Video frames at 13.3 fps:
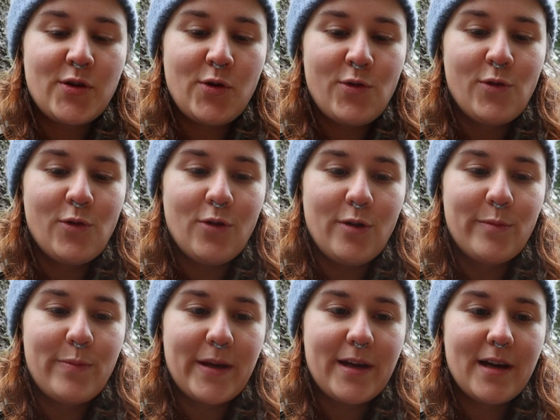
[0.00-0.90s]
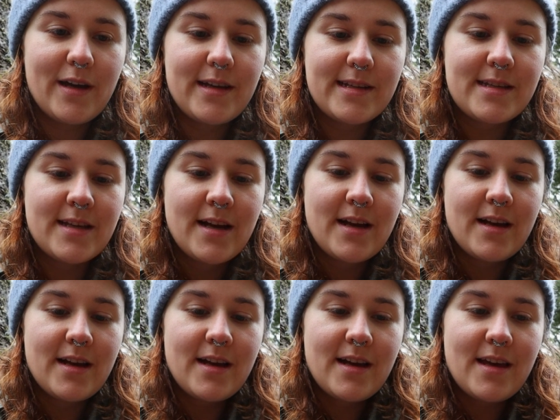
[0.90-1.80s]
cool because
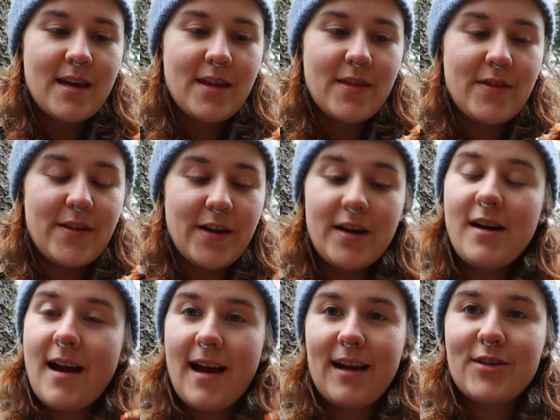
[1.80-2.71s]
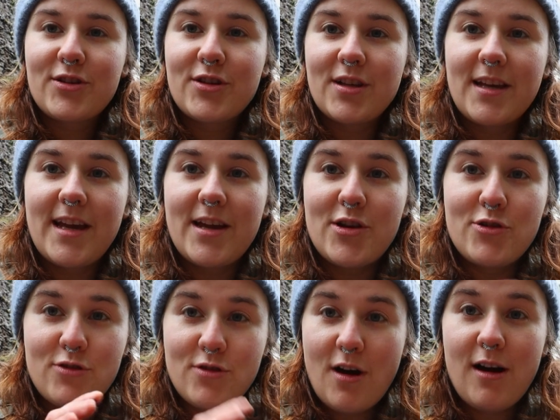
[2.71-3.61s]
they're actually
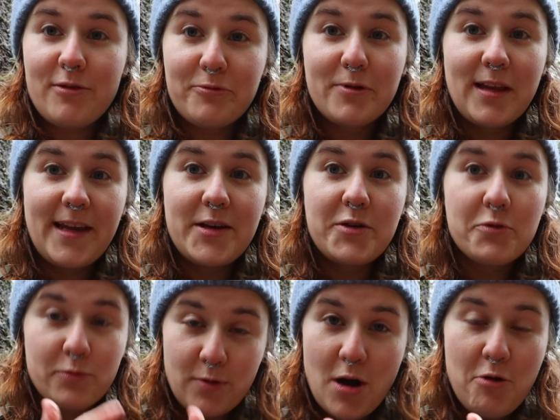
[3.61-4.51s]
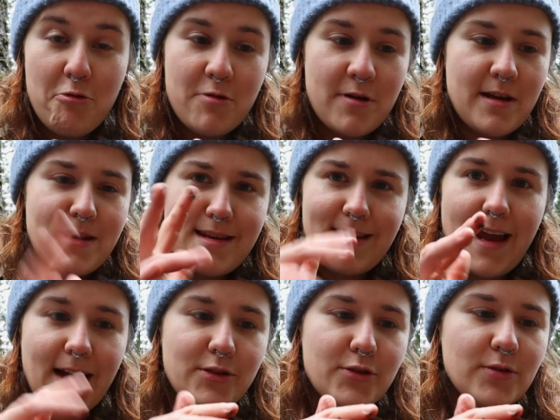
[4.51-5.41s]
not really grown
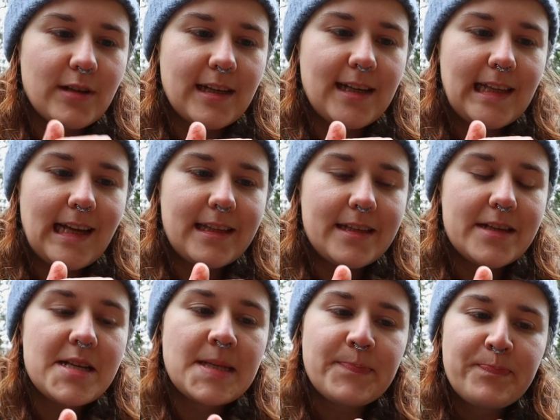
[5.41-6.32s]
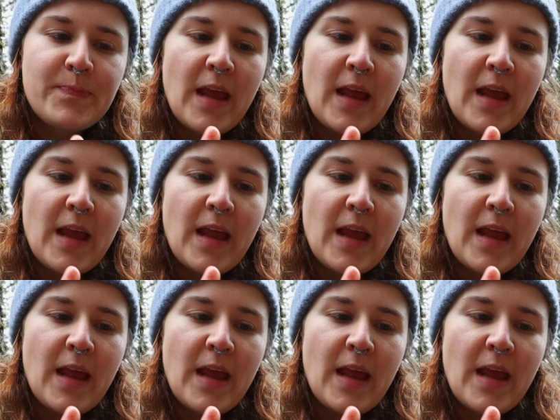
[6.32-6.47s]
naturally like this.